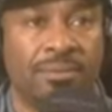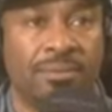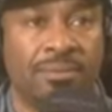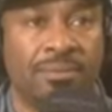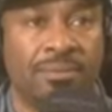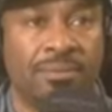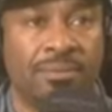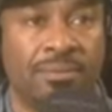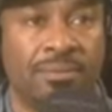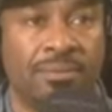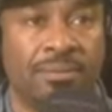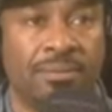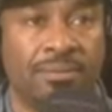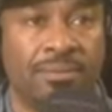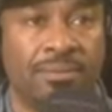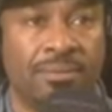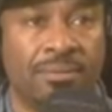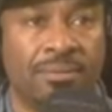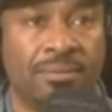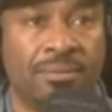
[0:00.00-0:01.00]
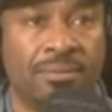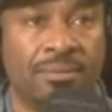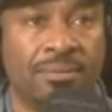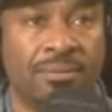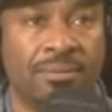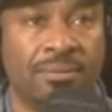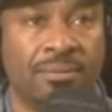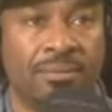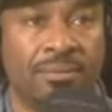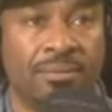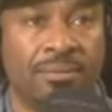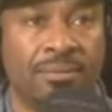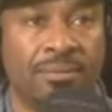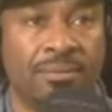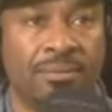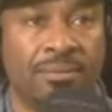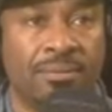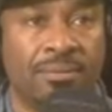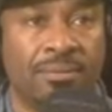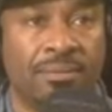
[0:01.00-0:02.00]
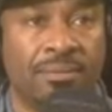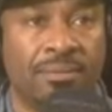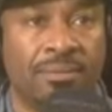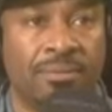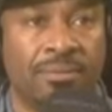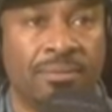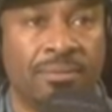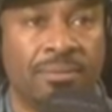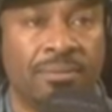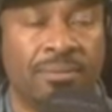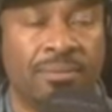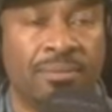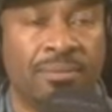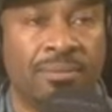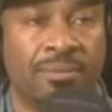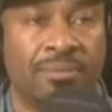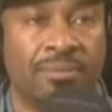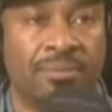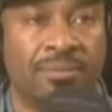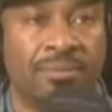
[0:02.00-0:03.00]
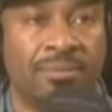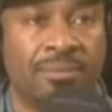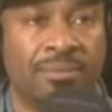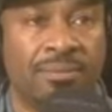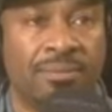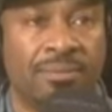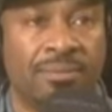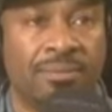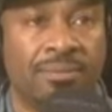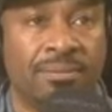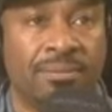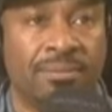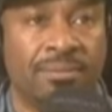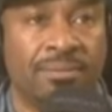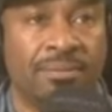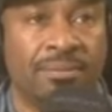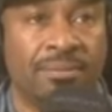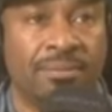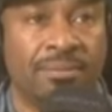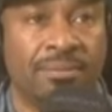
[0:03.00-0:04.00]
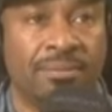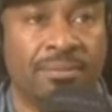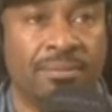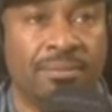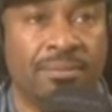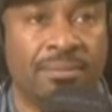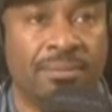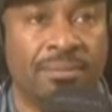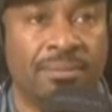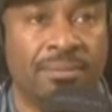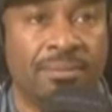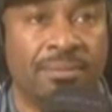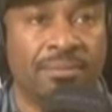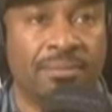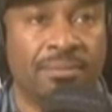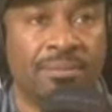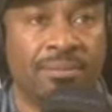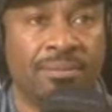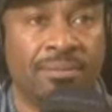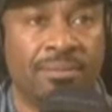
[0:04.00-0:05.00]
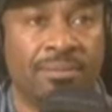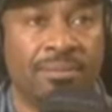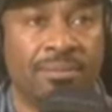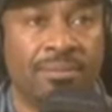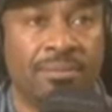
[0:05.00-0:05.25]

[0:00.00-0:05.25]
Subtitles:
(not speaking)